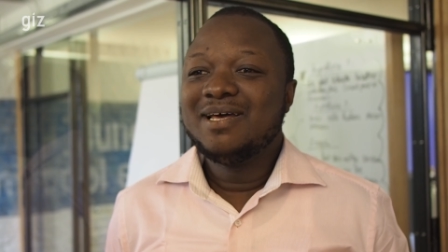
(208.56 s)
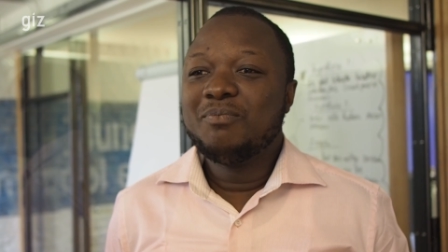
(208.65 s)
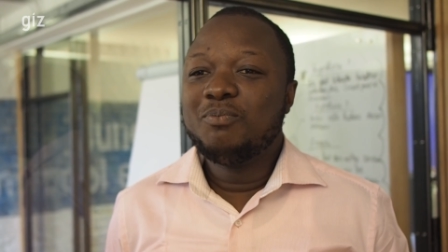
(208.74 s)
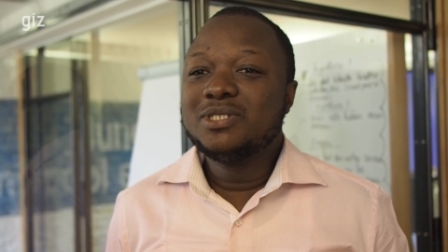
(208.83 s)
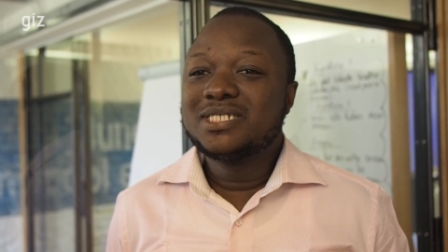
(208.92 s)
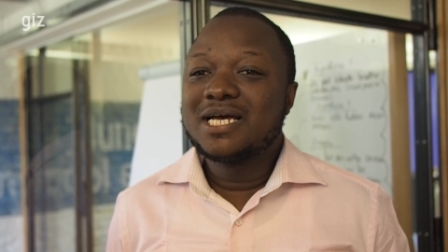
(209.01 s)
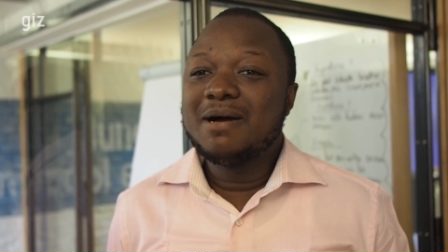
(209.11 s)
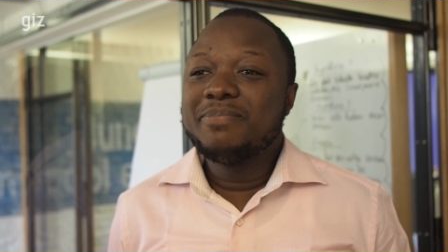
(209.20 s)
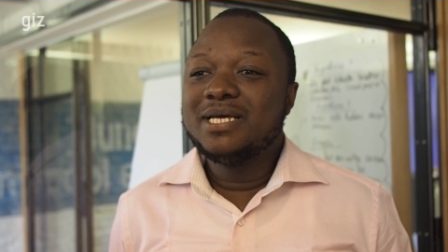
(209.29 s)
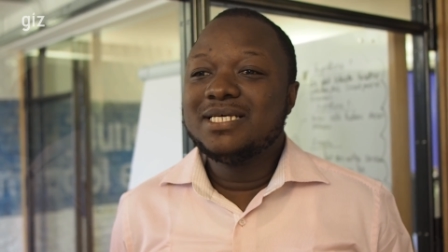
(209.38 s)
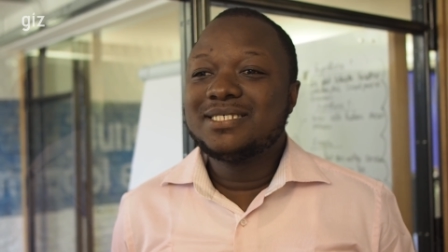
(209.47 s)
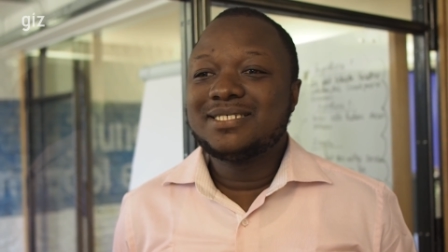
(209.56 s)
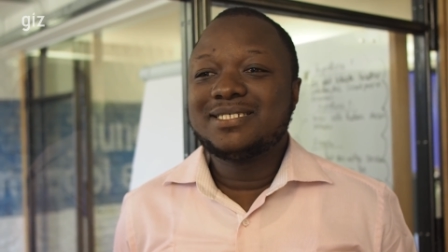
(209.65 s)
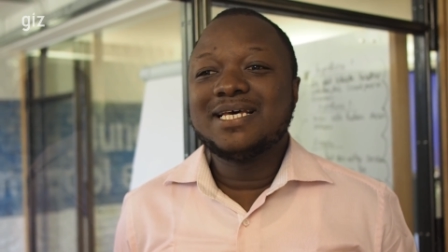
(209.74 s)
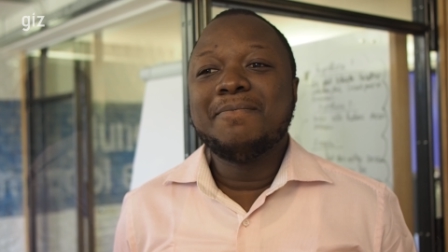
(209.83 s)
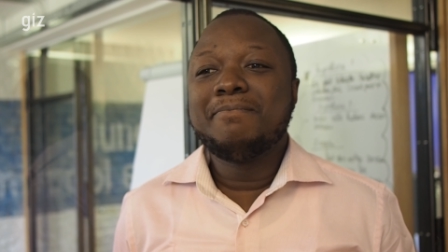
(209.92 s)
The bootcamp
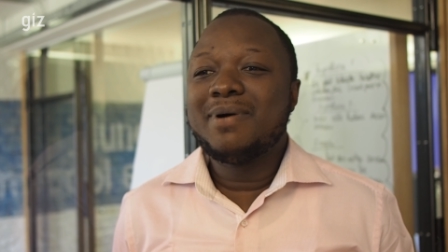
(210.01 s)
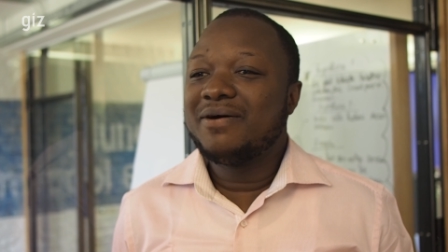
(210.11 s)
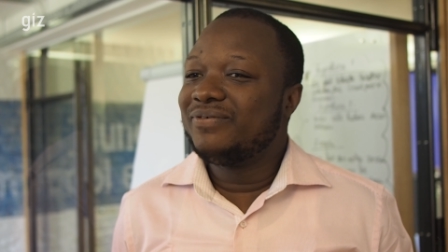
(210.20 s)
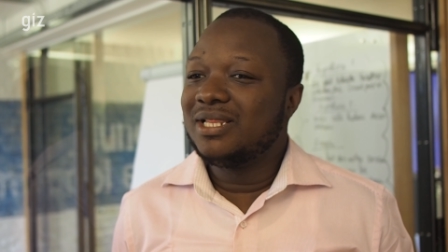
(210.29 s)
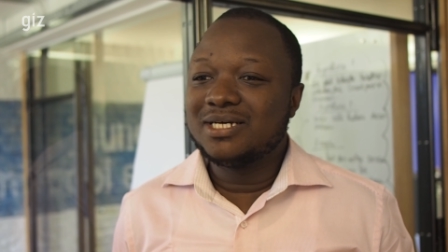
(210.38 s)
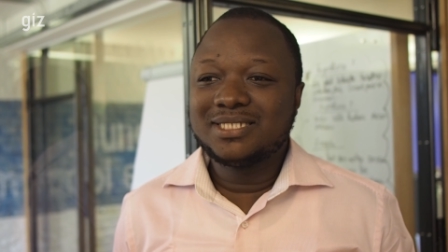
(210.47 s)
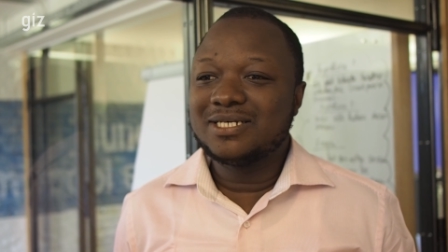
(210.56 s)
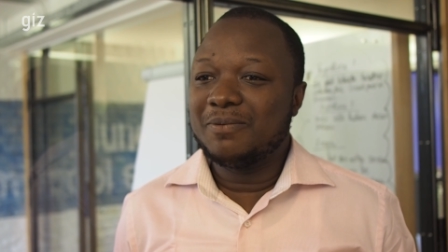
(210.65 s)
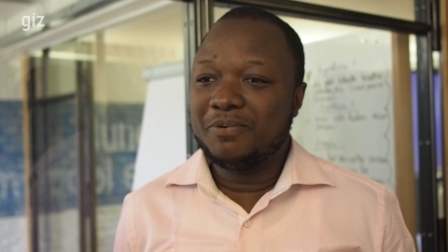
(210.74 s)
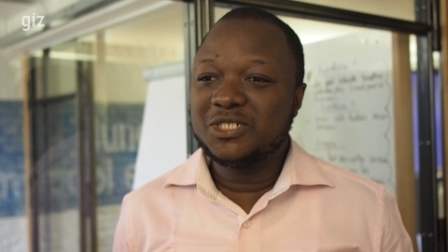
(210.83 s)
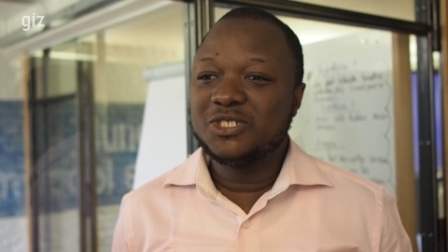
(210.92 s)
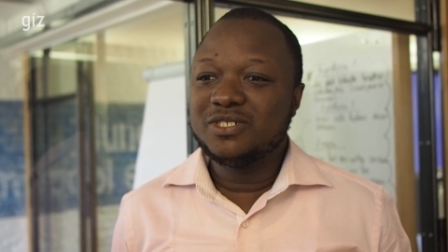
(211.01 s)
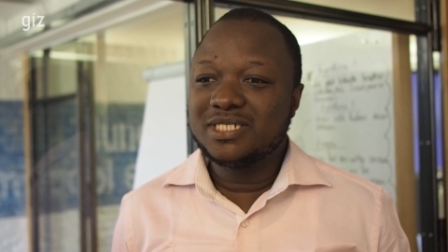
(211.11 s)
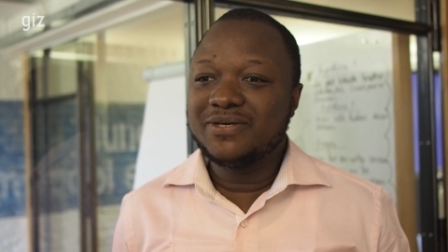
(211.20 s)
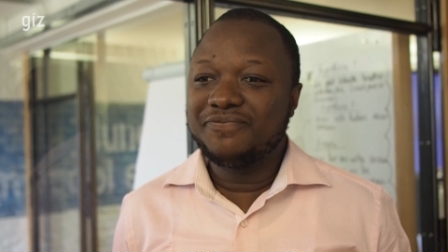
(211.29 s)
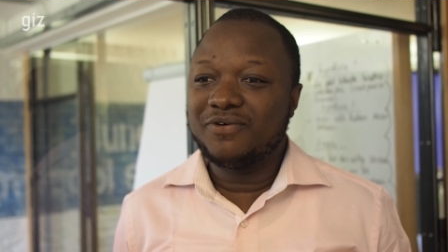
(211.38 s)
is a marvelous
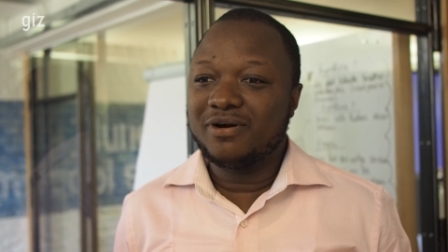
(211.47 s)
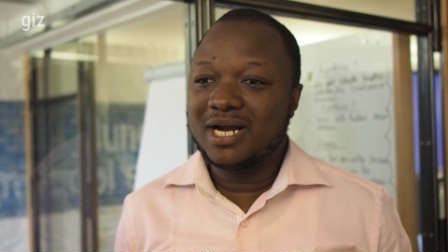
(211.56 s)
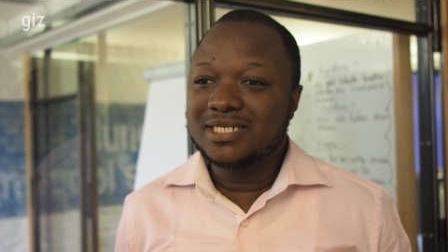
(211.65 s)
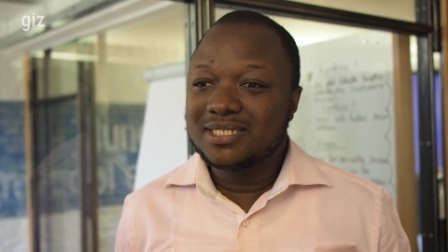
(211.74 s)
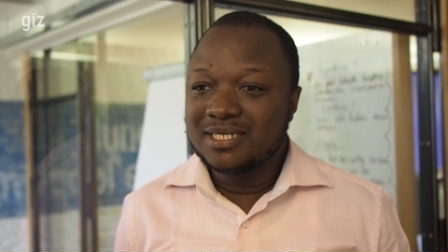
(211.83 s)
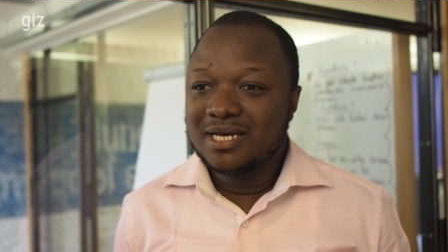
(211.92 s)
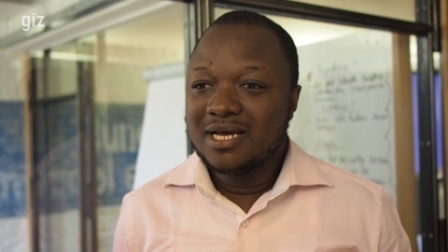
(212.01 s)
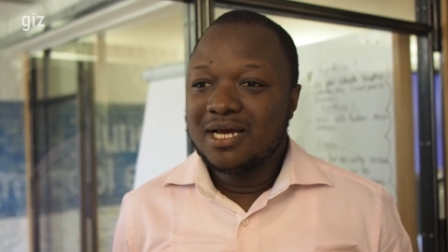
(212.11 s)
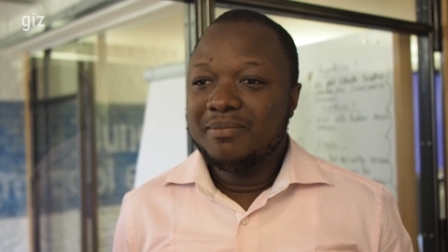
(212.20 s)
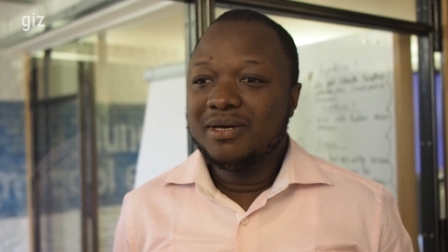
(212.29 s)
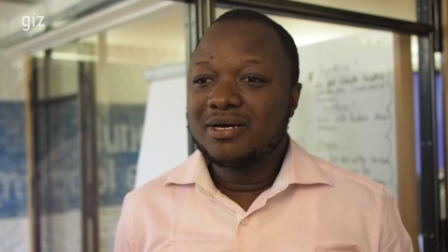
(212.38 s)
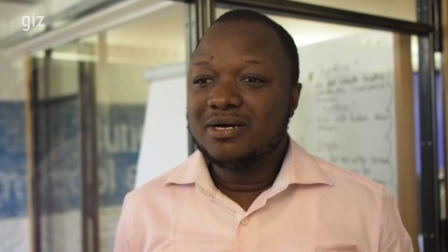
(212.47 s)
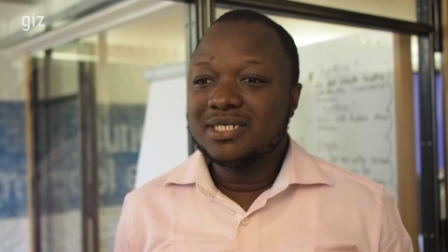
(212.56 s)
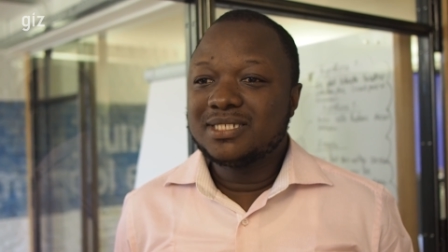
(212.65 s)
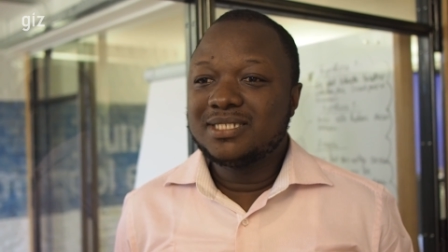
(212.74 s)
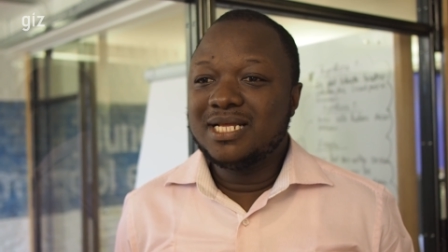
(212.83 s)
opportunity for us
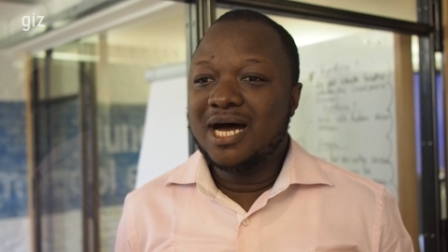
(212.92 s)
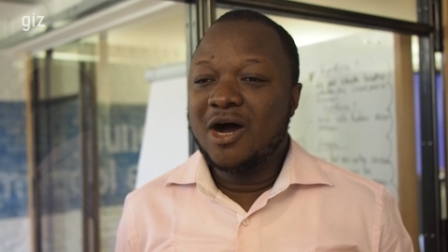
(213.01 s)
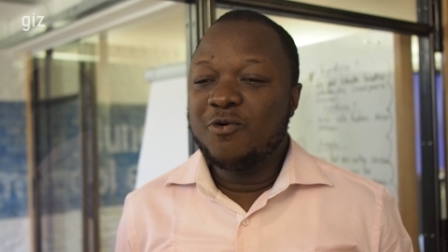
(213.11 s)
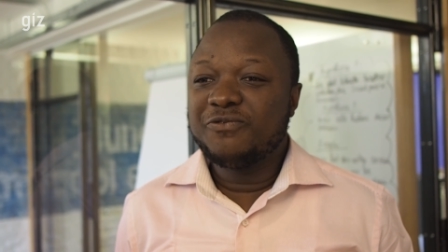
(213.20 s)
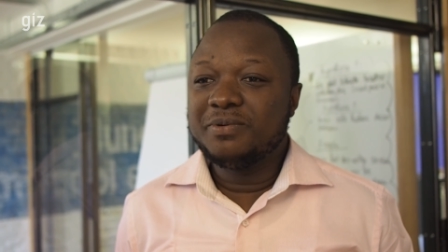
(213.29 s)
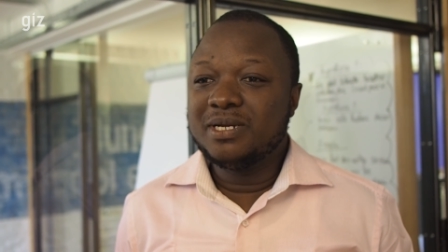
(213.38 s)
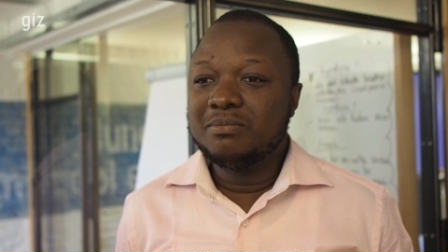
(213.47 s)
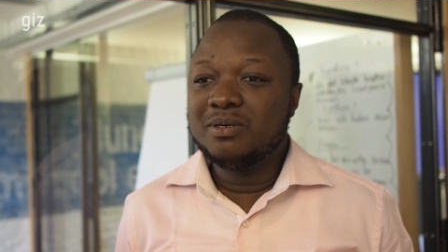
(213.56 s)
because now we've been